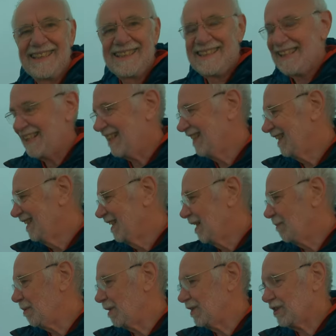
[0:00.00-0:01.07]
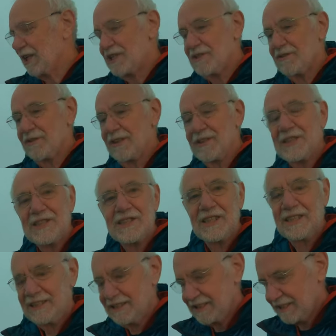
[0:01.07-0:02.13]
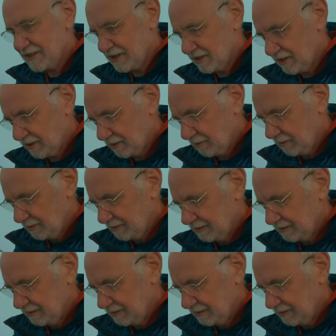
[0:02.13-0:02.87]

yeah, a bit genderised, that's true.